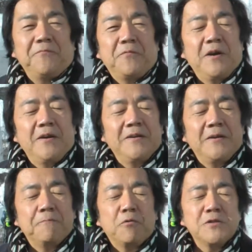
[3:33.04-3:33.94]
have uh,
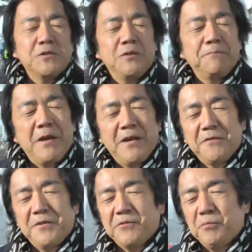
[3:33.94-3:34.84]
a personal path
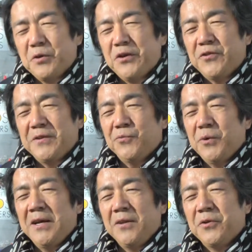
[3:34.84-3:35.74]
of exploration as
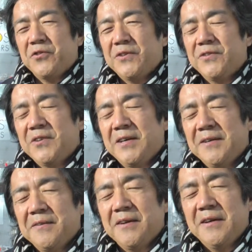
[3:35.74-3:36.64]
well, which is uh,